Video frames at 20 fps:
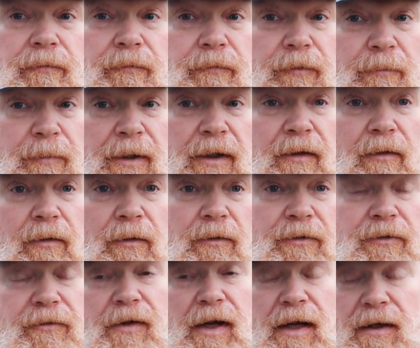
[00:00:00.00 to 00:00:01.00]
from my
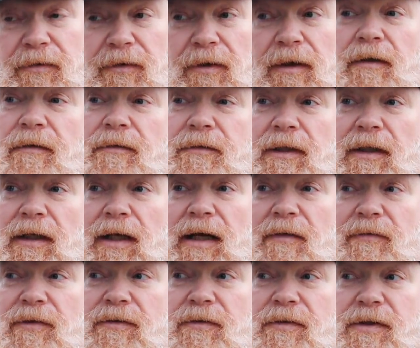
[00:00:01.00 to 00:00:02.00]
old Trangia, I
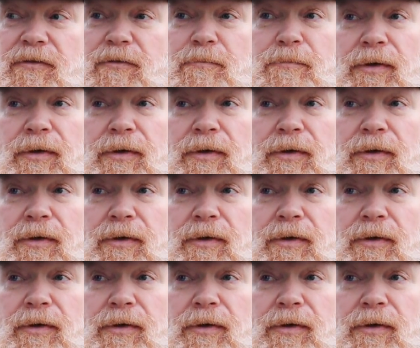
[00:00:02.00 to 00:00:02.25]
have this